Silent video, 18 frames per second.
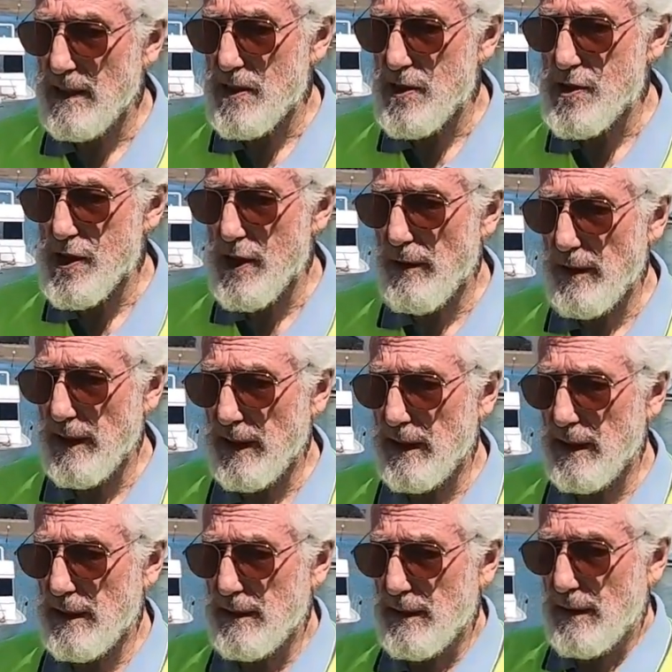
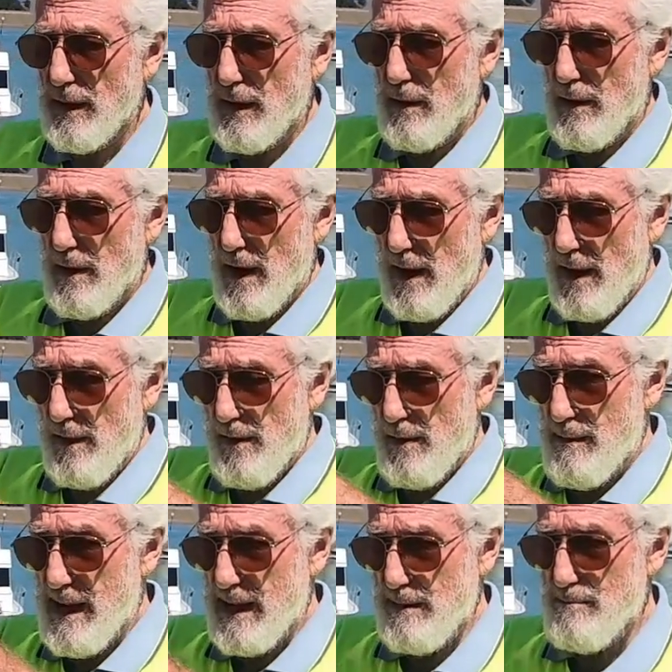showing the
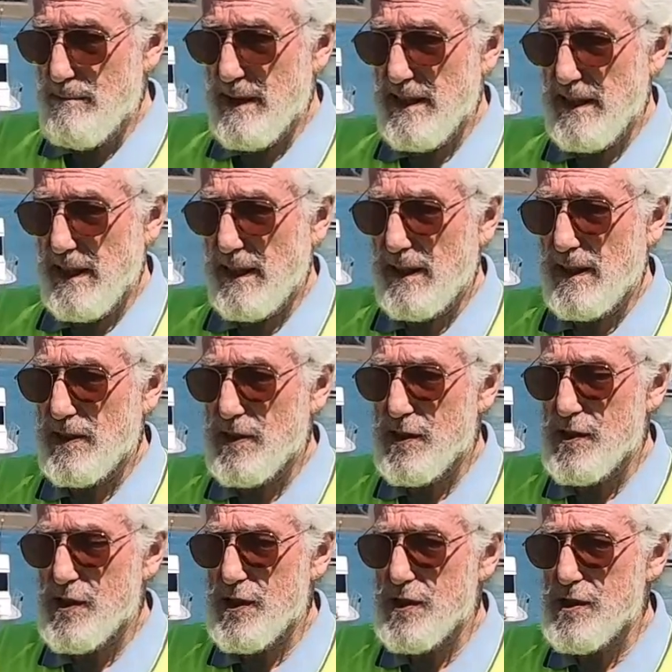main peak,
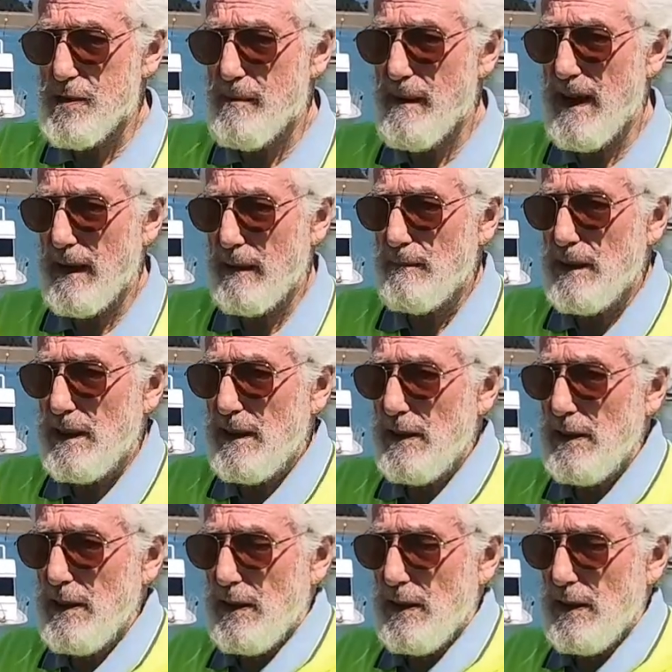Shishapangma,